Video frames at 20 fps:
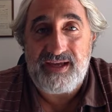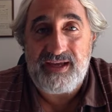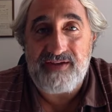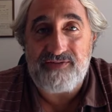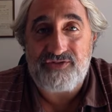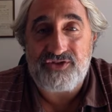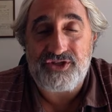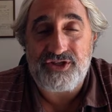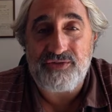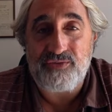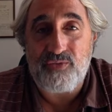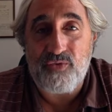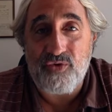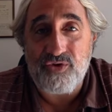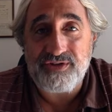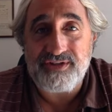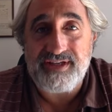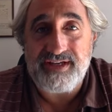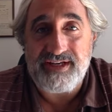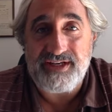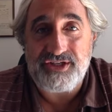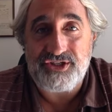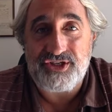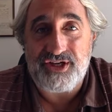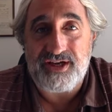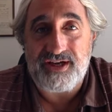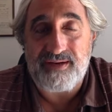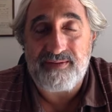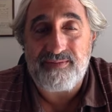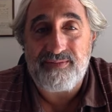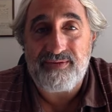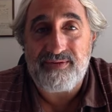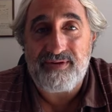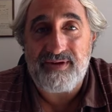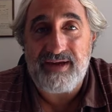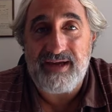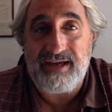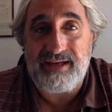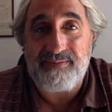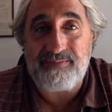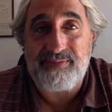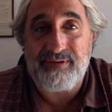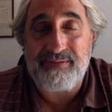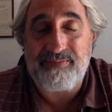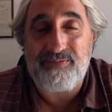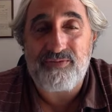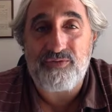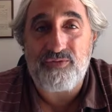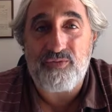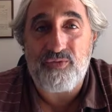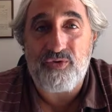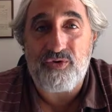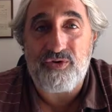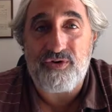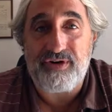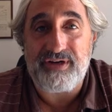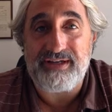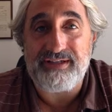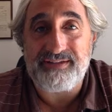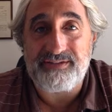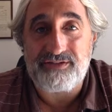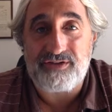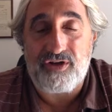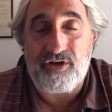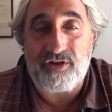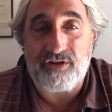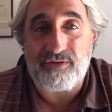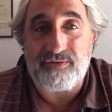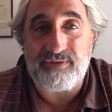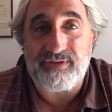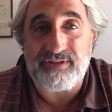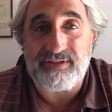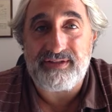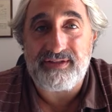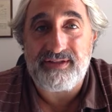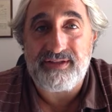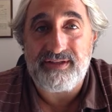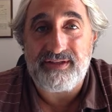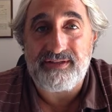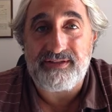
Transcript: If she wore the hijab and people were intolerant,